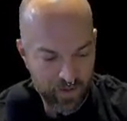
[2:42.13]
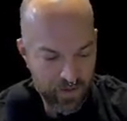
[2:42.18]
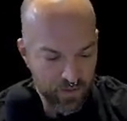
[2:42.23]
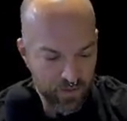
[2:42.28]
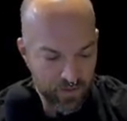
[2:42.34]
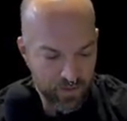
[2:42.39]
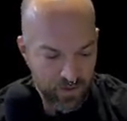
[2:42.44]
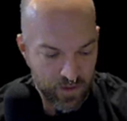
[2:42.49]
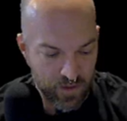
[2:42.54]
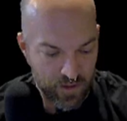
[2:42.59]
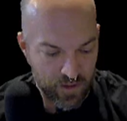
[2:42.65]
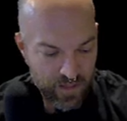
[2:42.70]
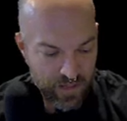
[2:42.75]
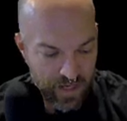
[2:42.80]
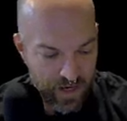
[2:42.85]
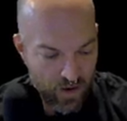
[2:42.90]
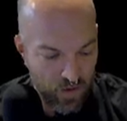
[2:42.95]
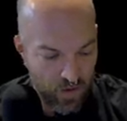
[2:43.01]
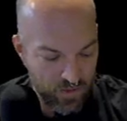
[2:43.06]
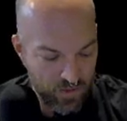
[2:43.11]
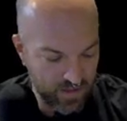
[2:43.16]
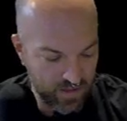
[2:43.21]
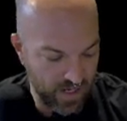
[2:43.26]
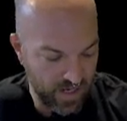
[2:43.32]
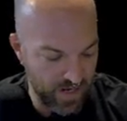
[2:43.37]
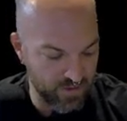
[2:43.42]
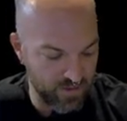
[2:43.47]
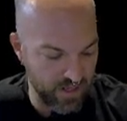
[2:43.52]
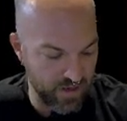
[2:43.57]
So you're going to lay all the
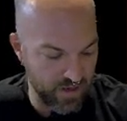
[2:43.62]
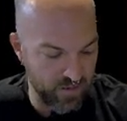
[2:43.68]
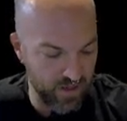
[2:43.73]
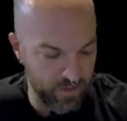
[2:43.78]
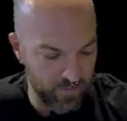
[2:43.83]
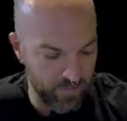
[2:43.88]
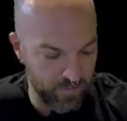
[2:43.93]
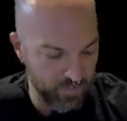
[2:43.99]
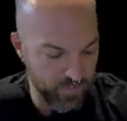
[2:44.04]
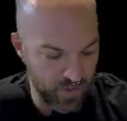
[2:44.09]
tiles out here.